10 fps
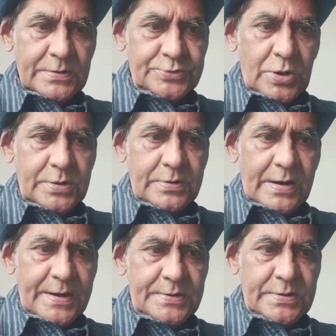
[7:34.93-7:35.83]
John
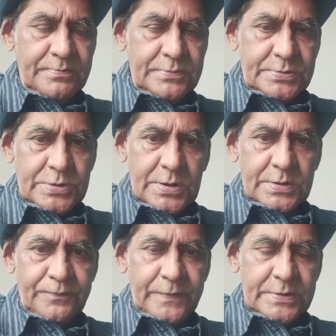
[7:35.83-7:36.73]
rides him.
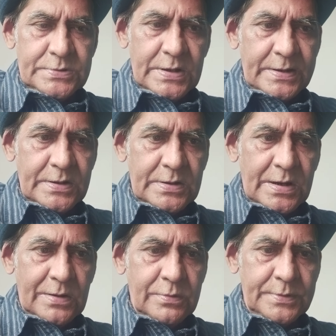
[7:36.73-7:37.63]
John fits like a
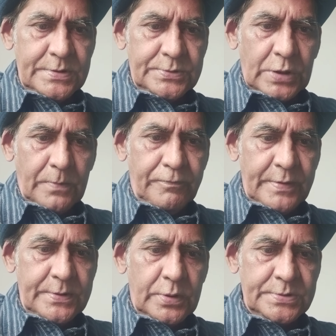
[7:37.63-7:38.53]
glove in the top
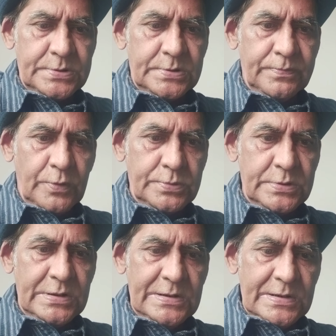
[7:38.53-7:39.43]
weight horses, folks.
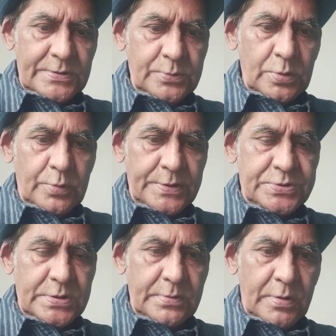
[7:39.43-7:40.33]
No
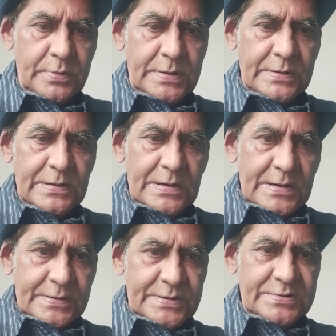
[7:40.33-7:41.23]
question about it.
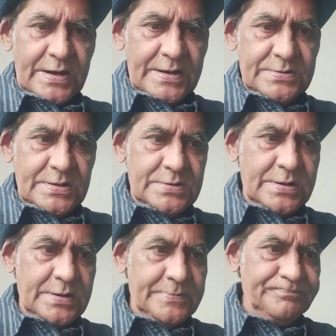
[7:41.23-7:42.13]
This race
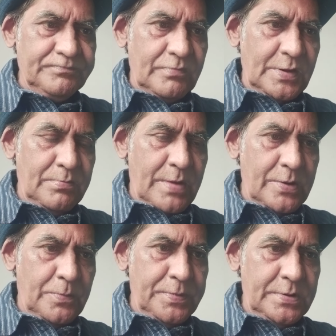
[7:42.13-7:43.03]
is, in my
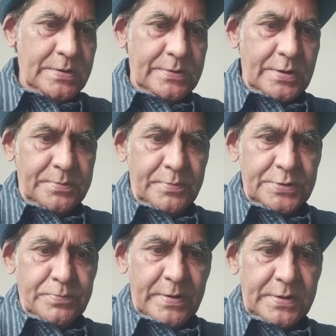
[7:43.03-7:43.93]
opinion, not much
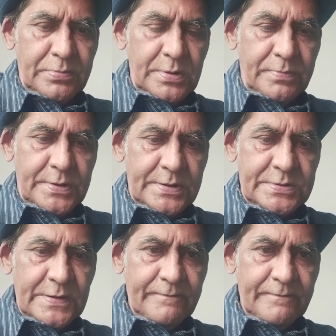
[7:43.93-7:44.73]
bettable because